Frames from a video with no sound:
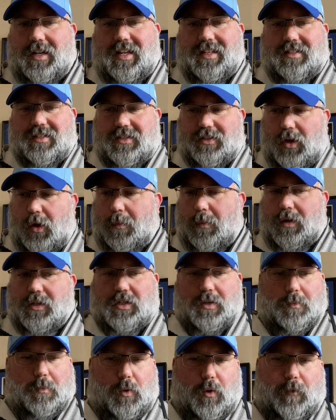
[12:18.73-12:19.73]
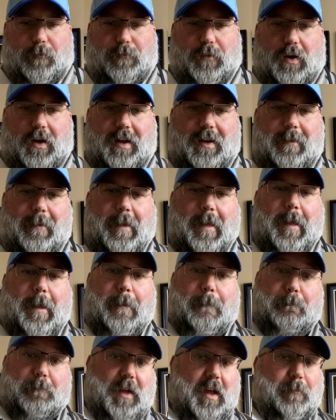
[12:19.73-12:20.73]
It's so much more fun
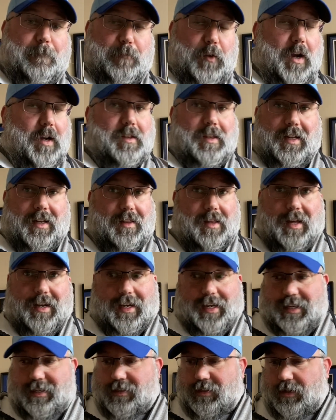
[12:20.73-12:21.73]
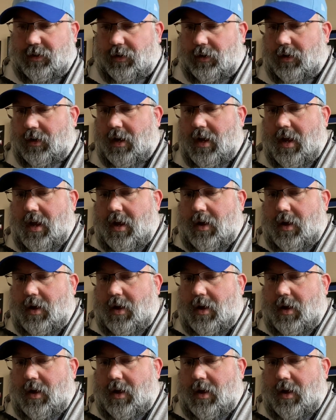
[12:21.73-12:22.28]
and frankly a lot easier